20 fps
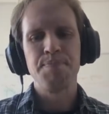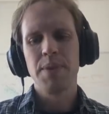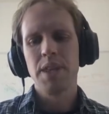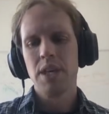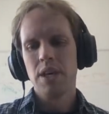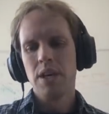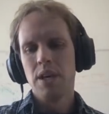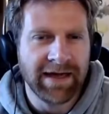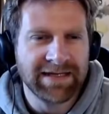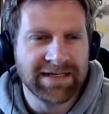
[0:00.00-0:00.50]

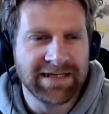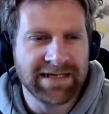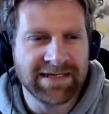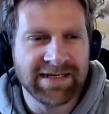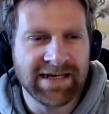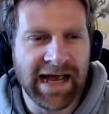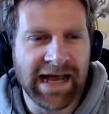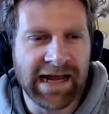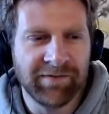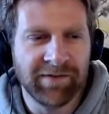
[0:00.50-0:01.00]
I guess there's
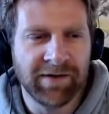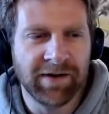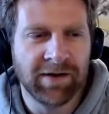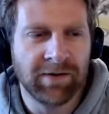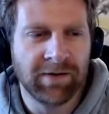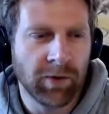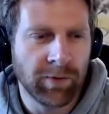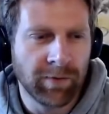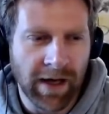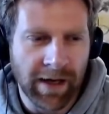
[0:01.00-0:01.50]
an elephant in the
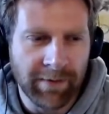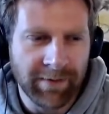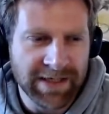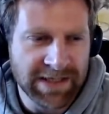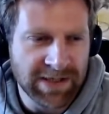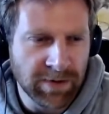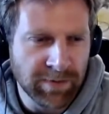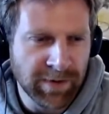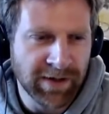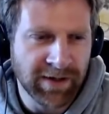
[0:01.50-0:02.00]
room that I'm
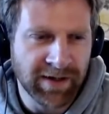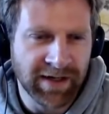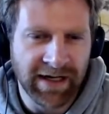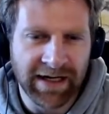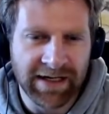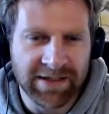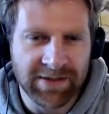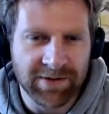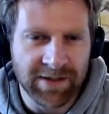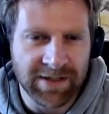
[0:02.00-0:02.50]
assuming you're going to
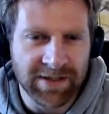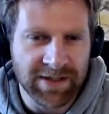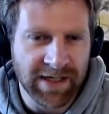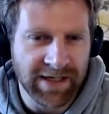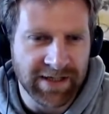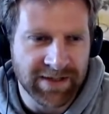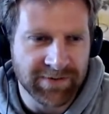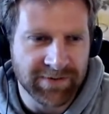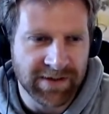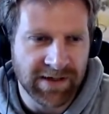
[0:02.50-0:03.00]
get to because you
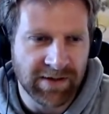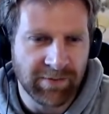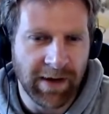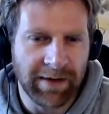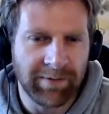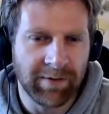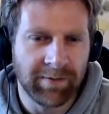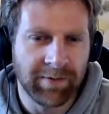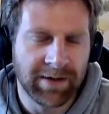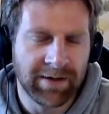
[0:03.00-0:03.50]
get to it into the
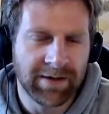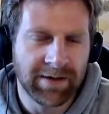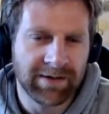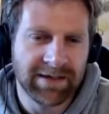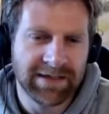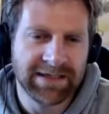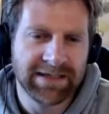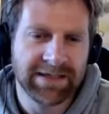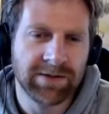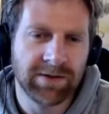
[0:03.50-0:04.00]
paper, but
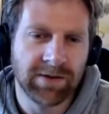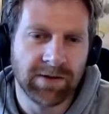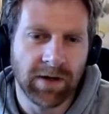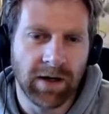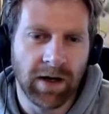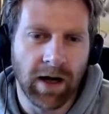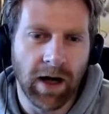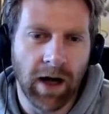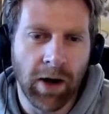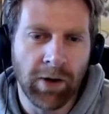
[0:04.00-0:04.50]
this is
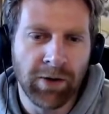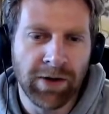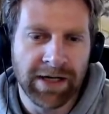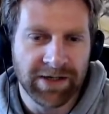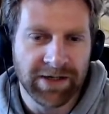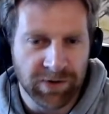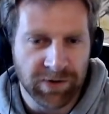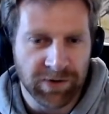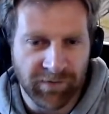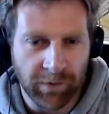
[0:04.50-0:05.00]
only
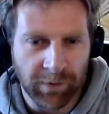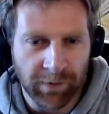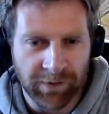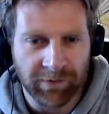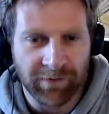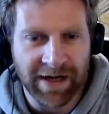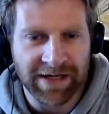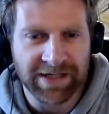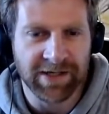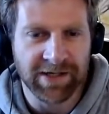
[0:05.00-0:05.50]
true for all the
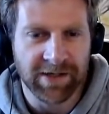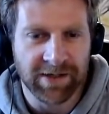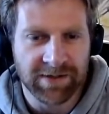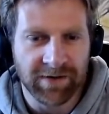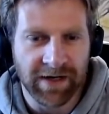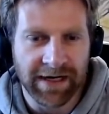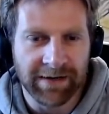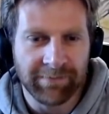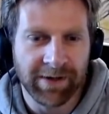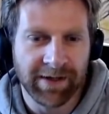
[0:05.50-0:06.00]
ratios,
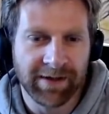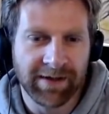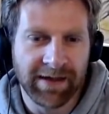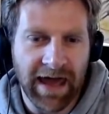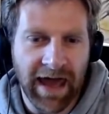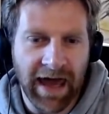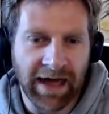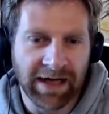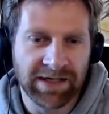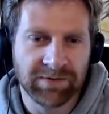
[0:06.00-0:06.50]
right? But
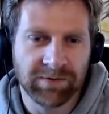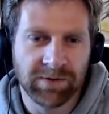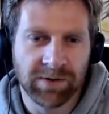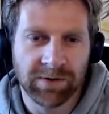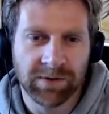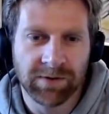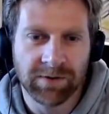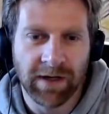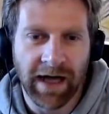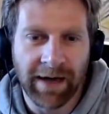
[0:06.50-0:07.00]
the
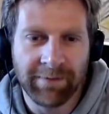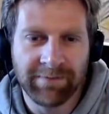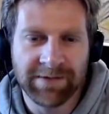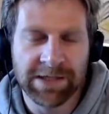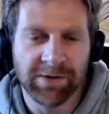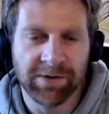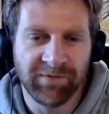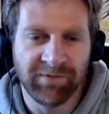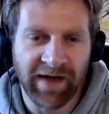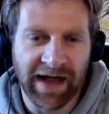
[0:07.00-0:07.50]
actual
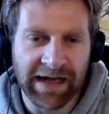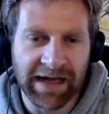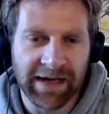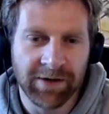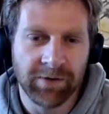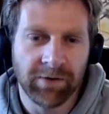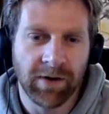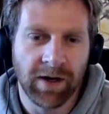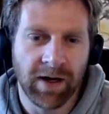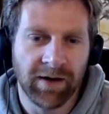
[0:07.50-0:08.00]
absolute
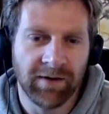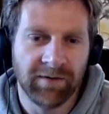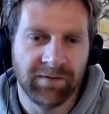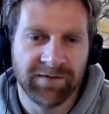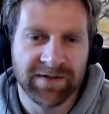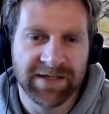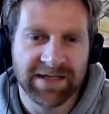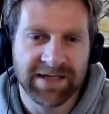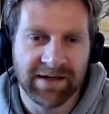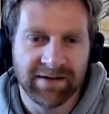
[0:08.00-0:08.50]
value
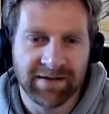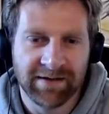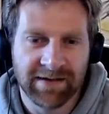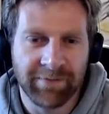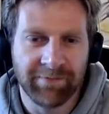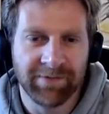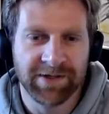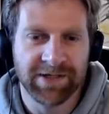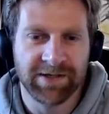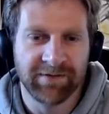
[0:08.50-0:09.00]
of, say, the
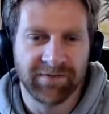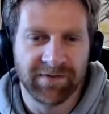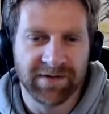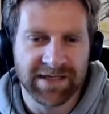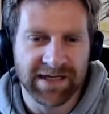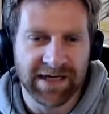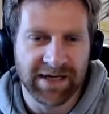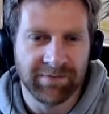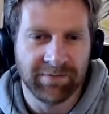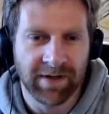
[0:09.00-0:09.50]
temperature of the
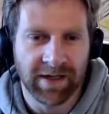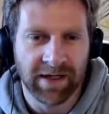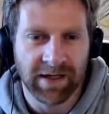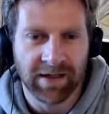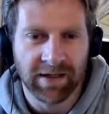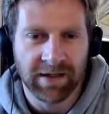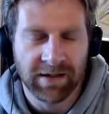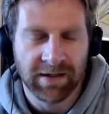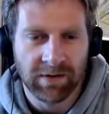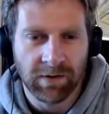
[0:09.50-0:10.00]

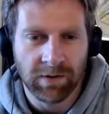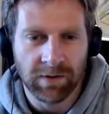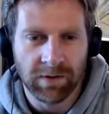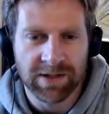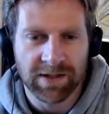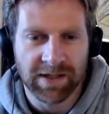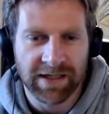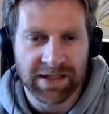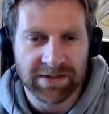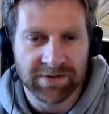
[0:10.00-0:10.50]
CMB
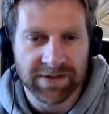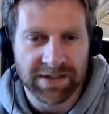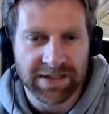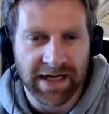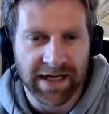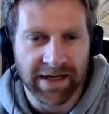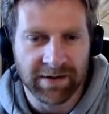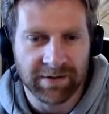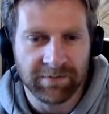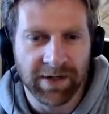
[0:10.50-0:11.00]
also gets
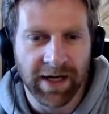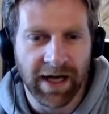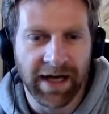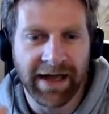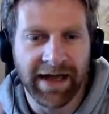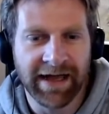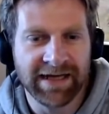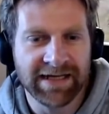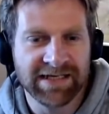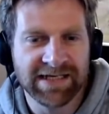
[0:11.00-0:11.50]
rescaled. But
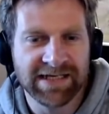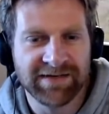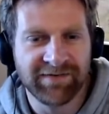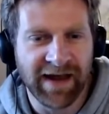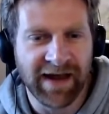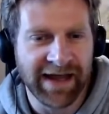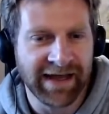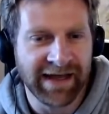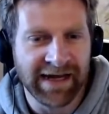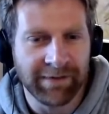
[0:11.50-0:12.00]
I guess just
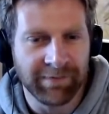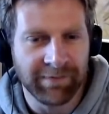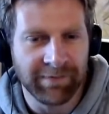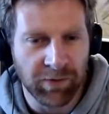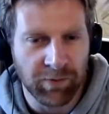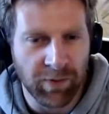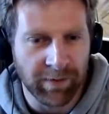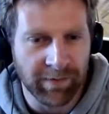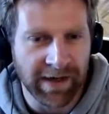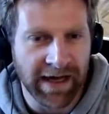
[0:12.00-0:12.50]
flagging it up that
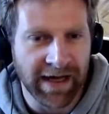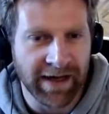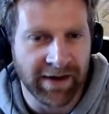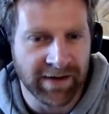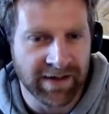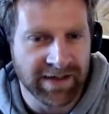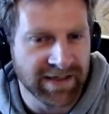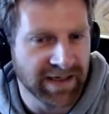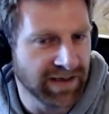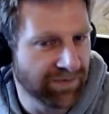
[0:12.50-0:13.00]
you probably are
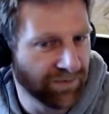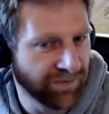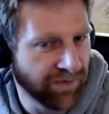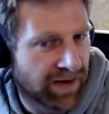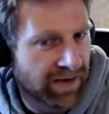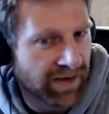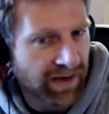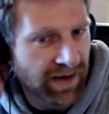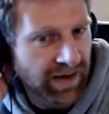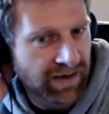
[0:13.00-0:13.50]
going to
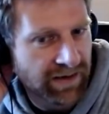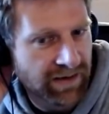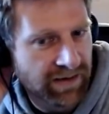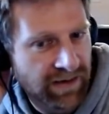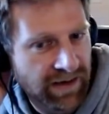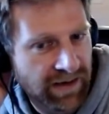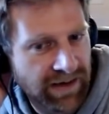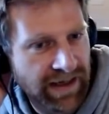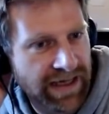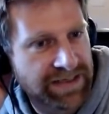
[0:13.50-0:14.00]
confront that
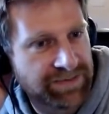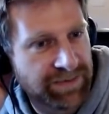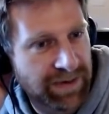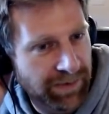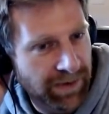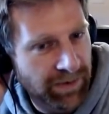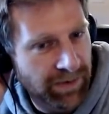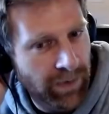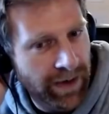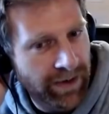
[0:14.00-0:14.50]
in case
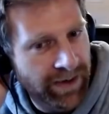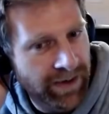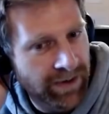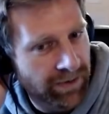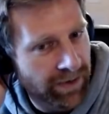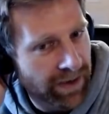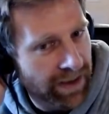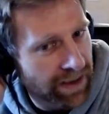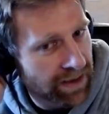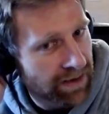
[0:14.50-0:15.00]
people are worried
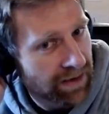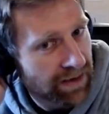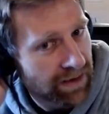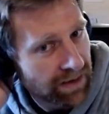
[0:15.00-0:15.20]
already.